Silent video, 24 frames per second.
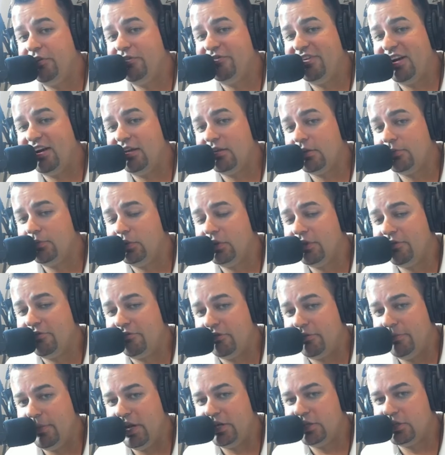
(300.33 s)
valuable
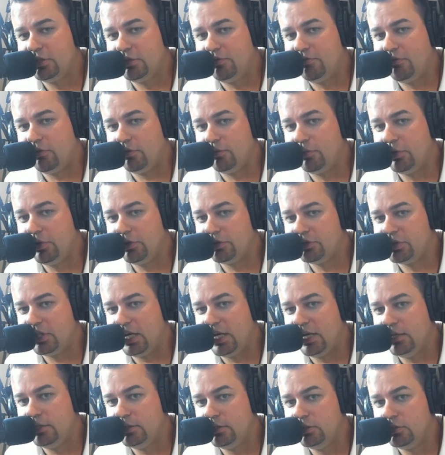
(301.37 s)
information for real estate
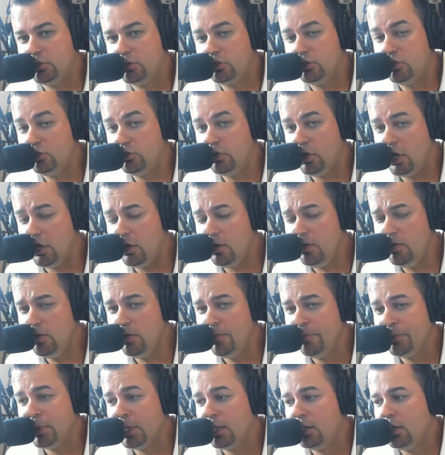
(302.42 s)
agents to know.
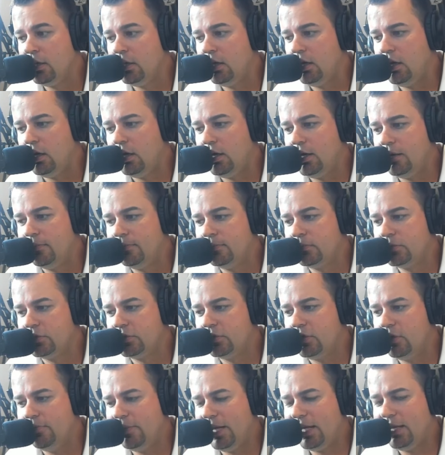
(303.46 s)
Um,
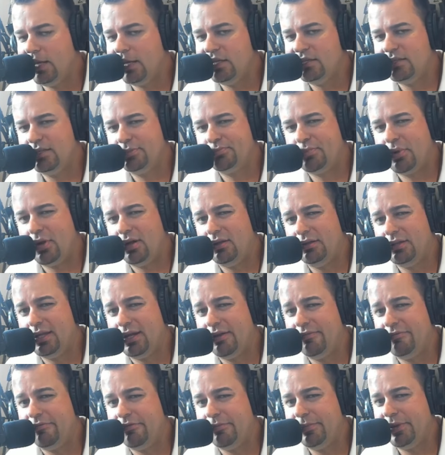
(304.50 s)
so my guess is probably that
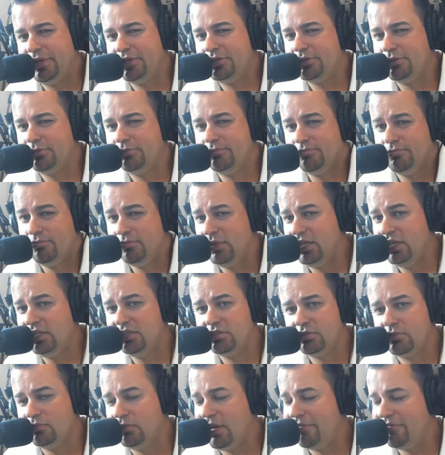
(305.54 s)
information
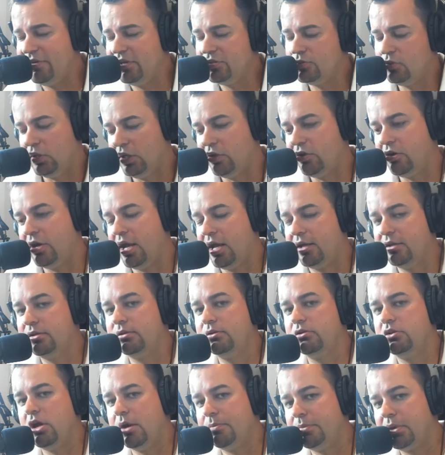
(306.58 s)
is eventually going to
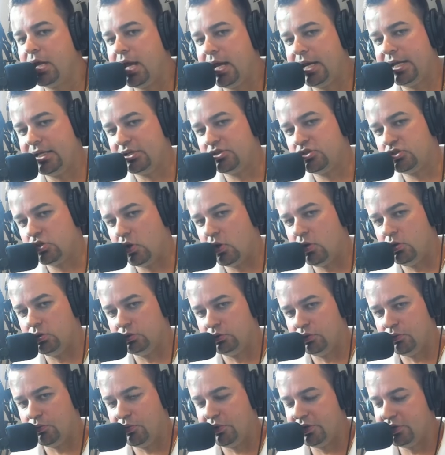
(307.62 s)
end up getting sold
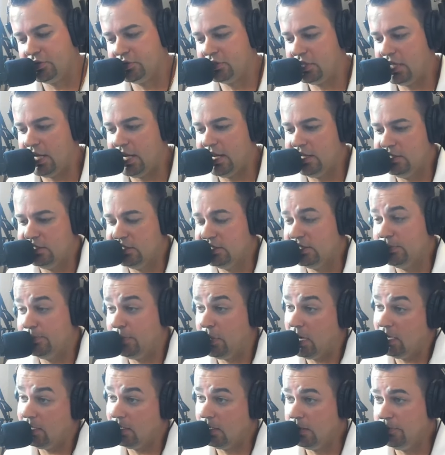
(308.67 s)
to real estate agents, but
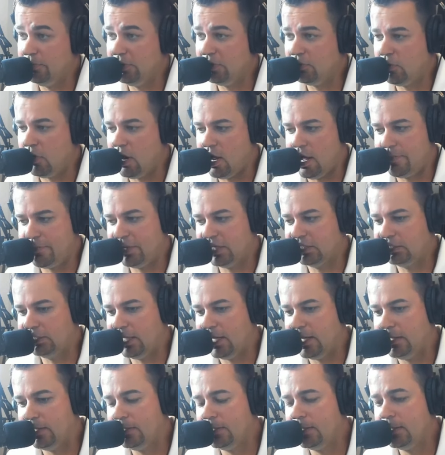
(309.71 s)
I could be wrong about
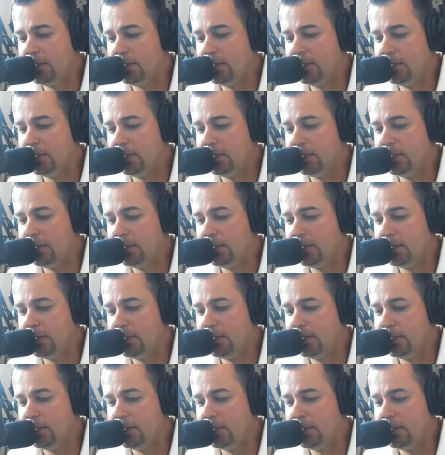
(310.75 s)
that.